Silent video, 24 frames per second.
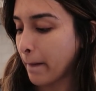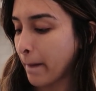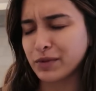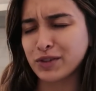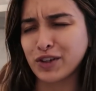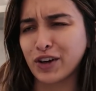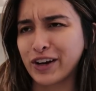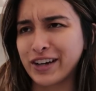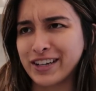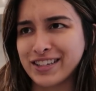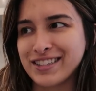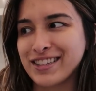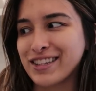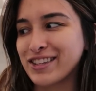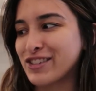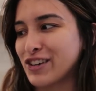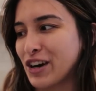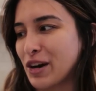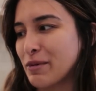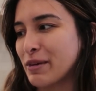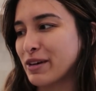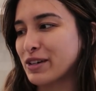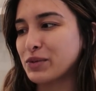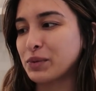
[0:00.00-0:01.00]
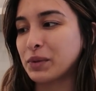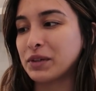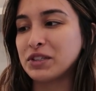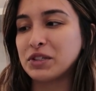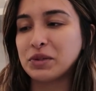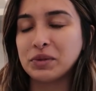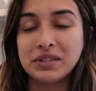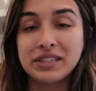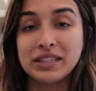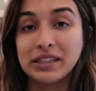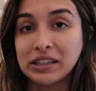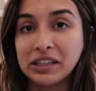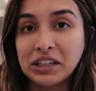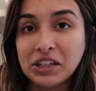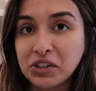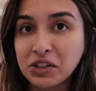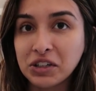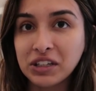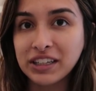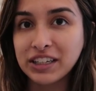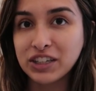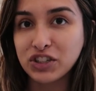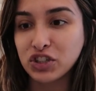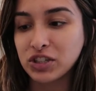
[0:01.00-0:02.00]
I'm sorry, it's the Starbucks one, so it's
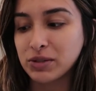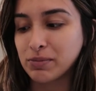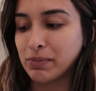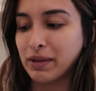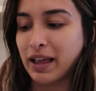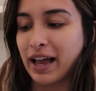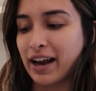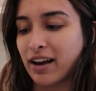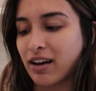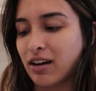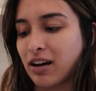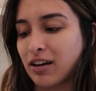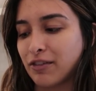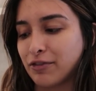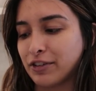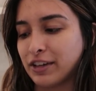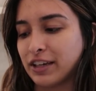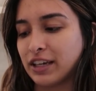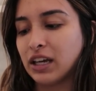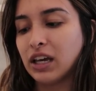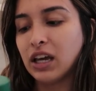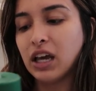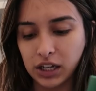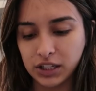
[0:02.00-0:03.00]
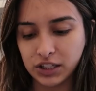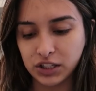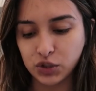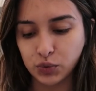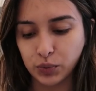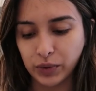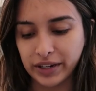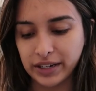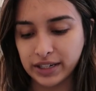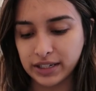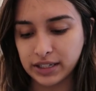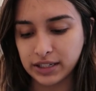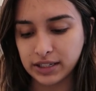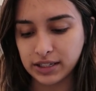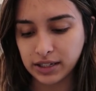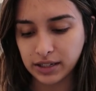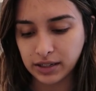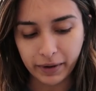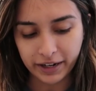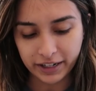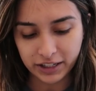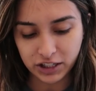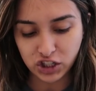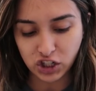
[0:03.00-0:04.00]
literally just black coffee, unsweetened,
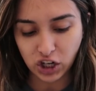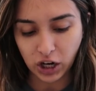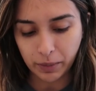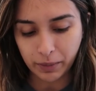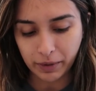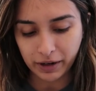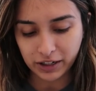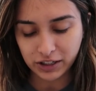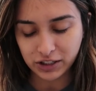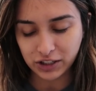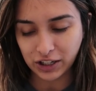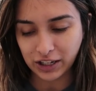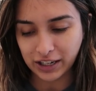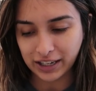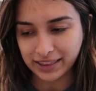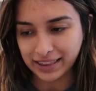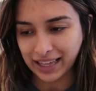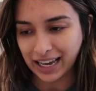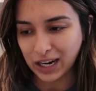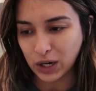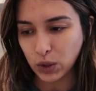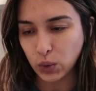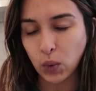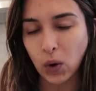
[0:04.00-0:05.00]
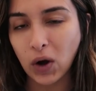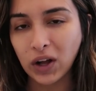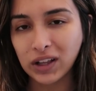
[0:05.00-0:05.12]
but it's Starbucks, so you get that